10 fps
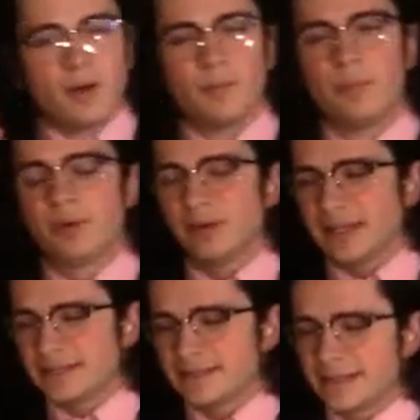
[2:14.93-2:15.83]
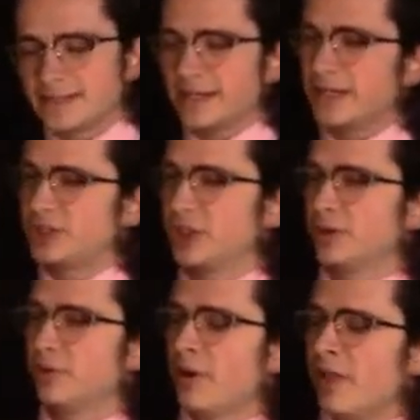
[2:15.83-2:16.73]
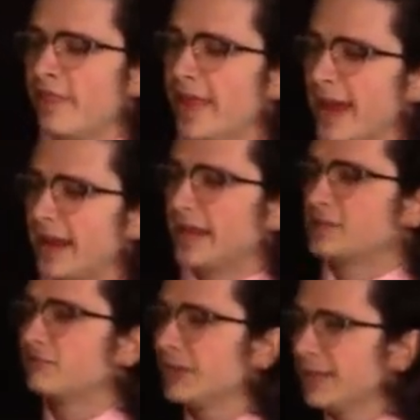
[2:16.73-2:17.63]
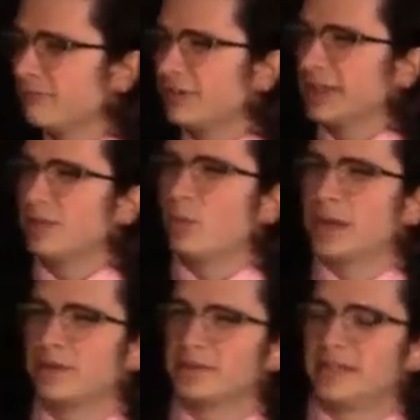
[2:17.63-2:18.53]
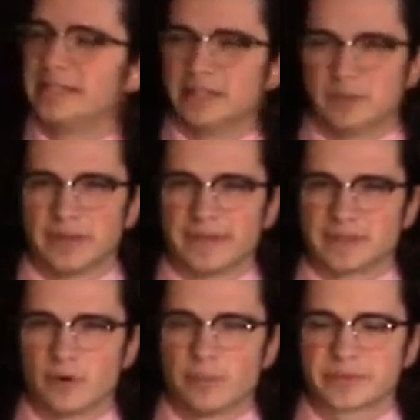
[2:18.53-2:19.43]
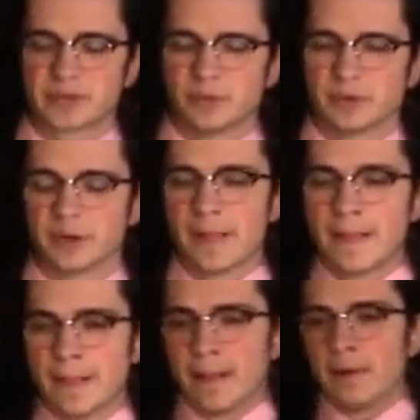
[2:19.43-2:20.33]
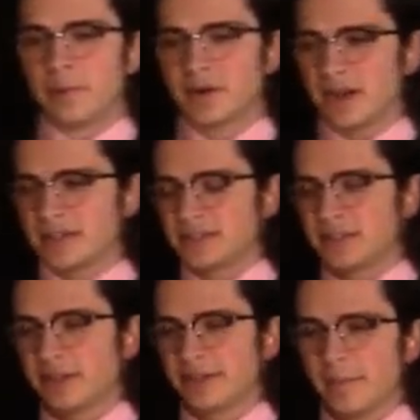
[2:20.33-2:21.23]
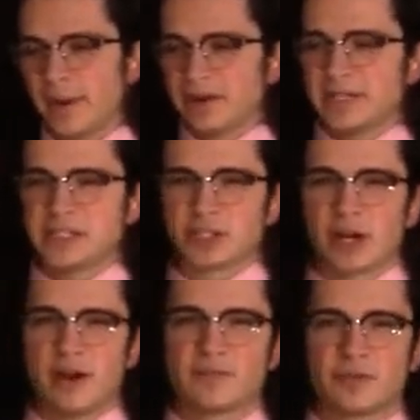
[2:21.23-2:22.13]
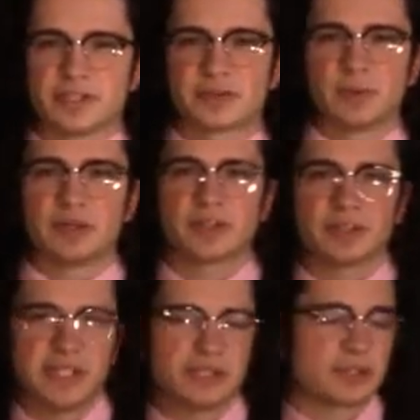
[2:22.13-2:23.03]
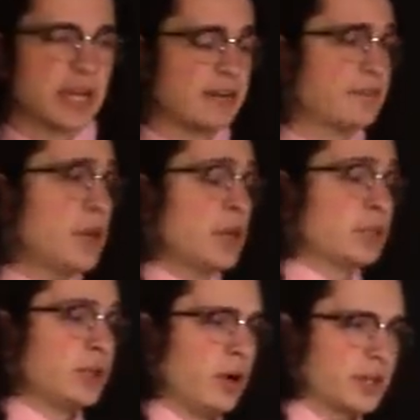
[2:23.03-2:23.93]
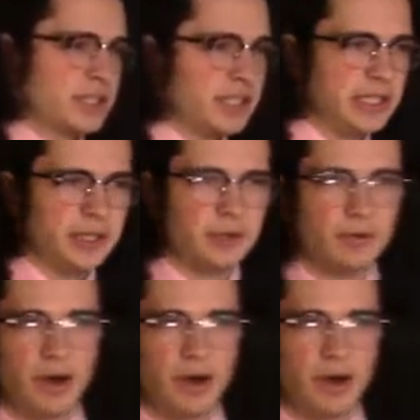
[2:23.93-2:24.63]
bullies is an issue that is really, really weird to deal with as a homeschooler, because the parent-teacher conference where your teachers kind of talk to you